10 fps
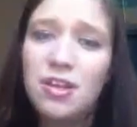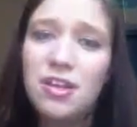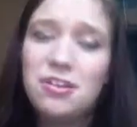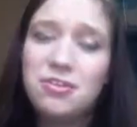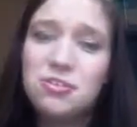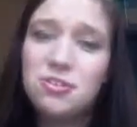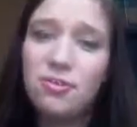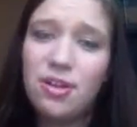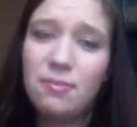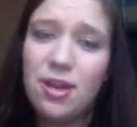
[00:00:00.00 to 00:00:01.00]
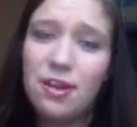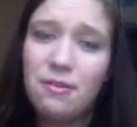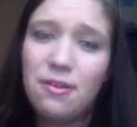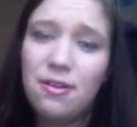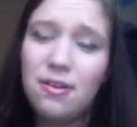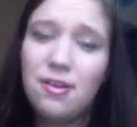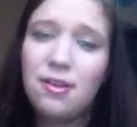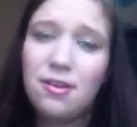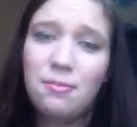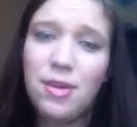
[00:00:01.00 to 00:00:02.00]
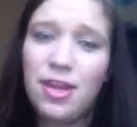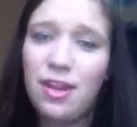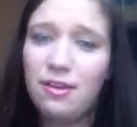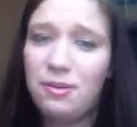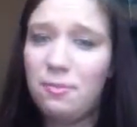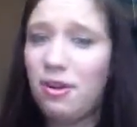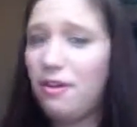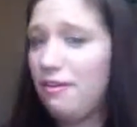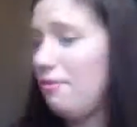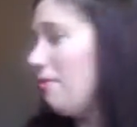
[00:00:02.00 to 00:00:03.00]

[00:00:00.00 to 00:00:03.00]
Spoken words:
he's chewing my Harry Potter